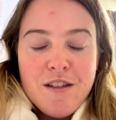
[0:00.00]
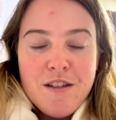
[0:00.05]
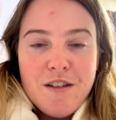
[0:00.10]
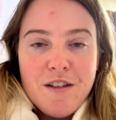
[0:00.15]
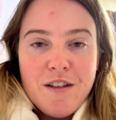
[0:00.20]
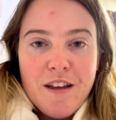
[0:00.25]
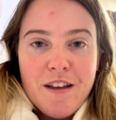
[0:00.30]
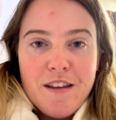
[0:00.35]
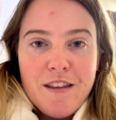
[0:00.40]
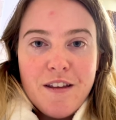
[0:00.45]
so
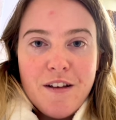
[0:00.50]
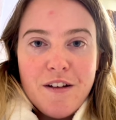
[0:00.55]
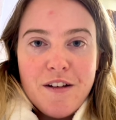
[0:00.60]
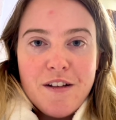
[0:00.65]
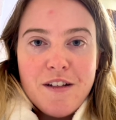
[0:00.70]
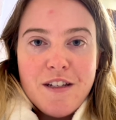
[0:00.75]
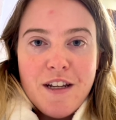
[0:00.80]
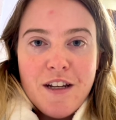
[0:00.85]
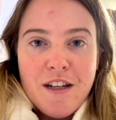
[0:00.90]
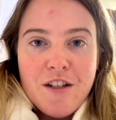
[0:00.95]
that their
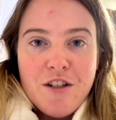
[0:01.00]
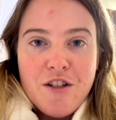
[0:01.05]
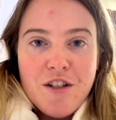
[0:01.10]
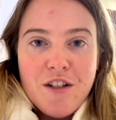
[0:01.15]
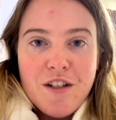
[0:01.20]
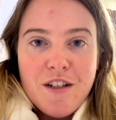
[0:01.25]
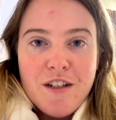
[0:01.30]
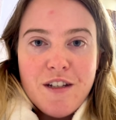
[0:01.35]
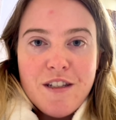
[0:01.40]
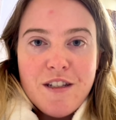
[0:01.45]

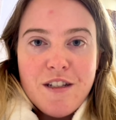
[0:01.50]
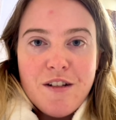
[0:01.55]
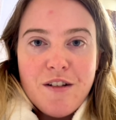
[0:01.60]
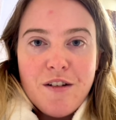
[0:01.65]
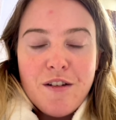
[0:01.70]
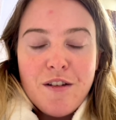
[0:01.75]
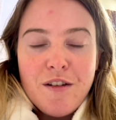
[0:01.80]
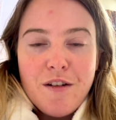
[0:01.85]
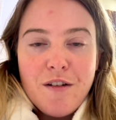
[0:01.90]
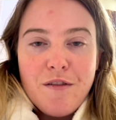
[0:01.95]
attention isn't
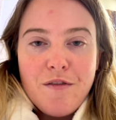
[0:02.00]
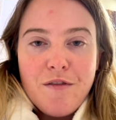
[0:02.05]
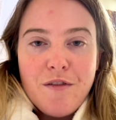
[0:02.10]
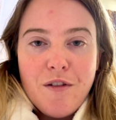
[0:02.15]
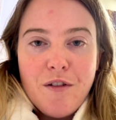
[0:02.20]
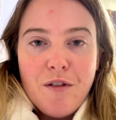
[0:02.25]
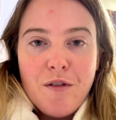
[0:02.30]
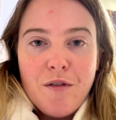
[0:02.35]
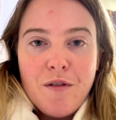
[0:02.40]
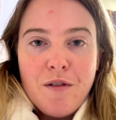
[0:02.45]
on their
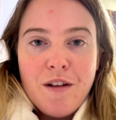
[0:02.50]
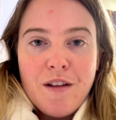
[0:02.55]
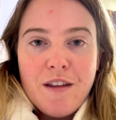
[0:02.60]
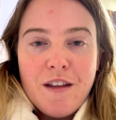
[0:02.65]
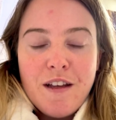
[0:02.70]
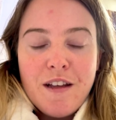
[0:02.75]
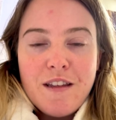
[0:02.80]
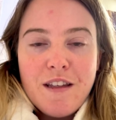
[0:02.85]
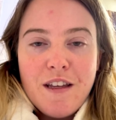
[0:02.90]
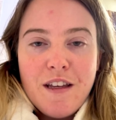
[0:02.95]
phone and
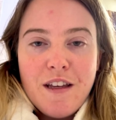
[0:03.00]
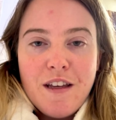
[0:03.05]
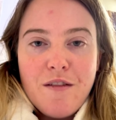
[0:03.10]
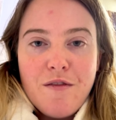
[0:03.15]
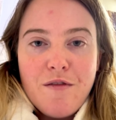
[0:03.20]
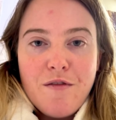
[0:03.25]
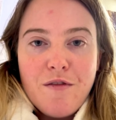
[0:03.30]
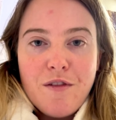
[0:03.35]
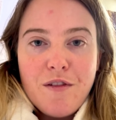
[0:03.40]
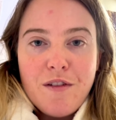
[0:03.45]
that they
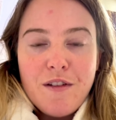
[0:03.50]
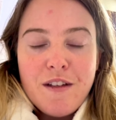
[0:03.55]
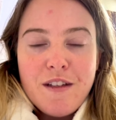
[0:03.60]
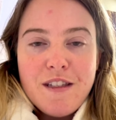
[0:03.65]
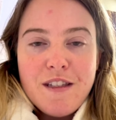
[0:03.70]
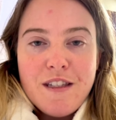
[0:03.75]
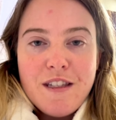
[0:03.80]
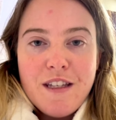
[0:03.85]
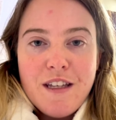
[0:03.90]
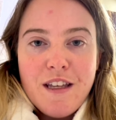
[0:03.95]
can fully
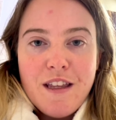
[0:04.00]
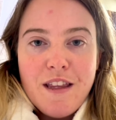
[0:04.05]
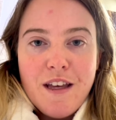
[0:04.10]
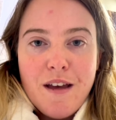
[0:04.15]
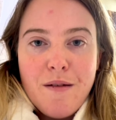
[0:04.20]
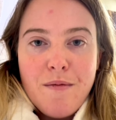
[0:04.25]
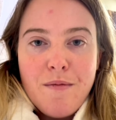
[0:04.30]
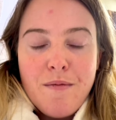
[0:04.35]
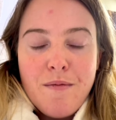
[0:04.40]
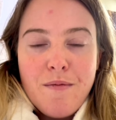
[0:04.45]
see
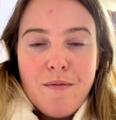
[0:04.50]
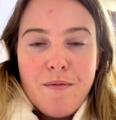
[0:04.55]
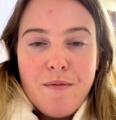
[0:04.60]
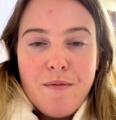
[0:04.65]
them.